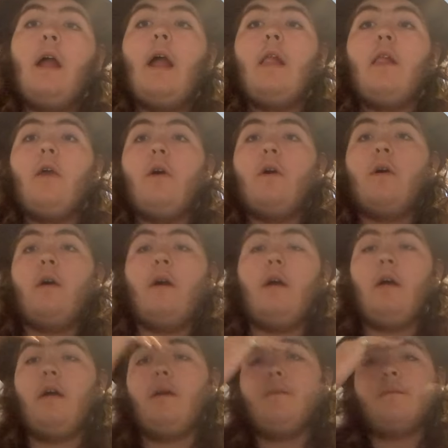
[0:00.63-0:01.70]
Hello,
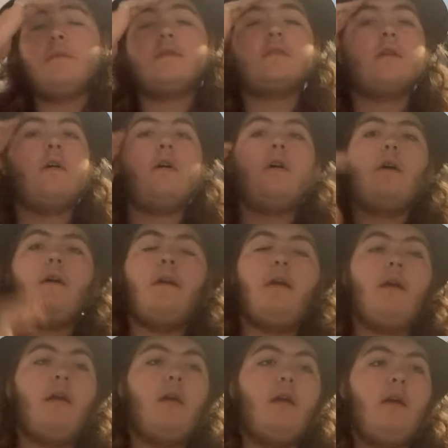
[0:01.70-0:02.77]
um, so,
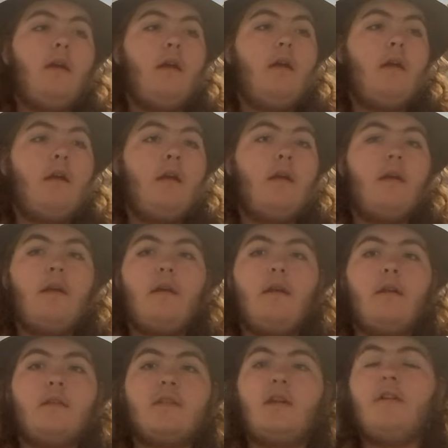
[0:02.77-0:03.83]

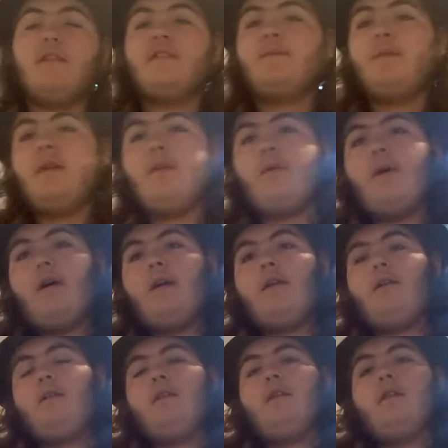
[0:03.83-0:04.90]
sorry it's been a
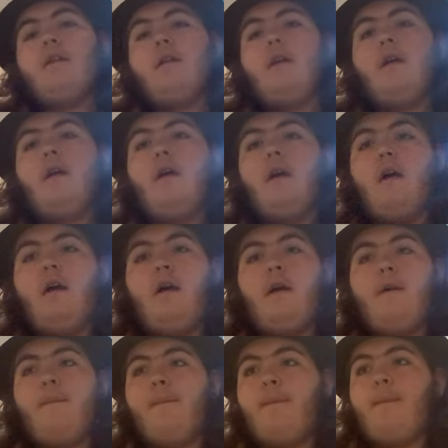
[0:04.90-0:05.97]
while.
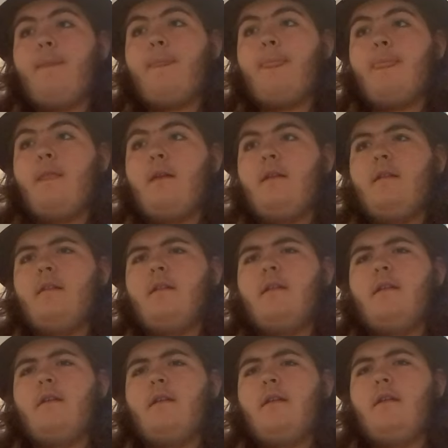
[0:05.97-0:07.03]
Um,
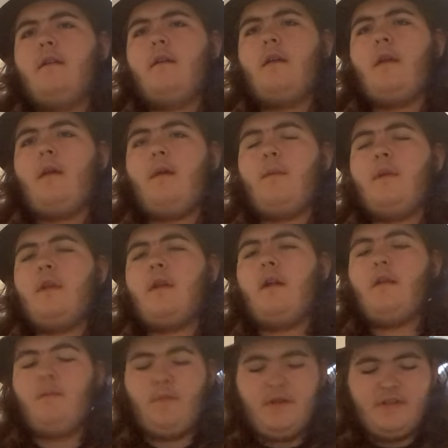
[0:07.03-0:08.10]
I've been kind
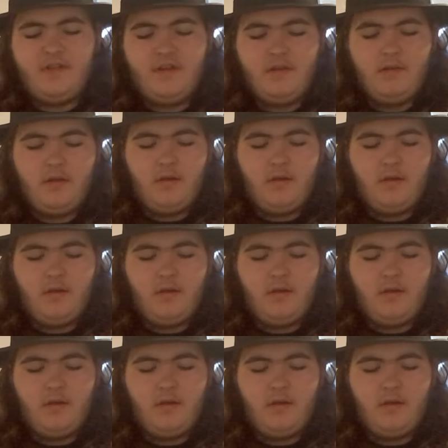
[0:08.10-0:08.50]
of busy.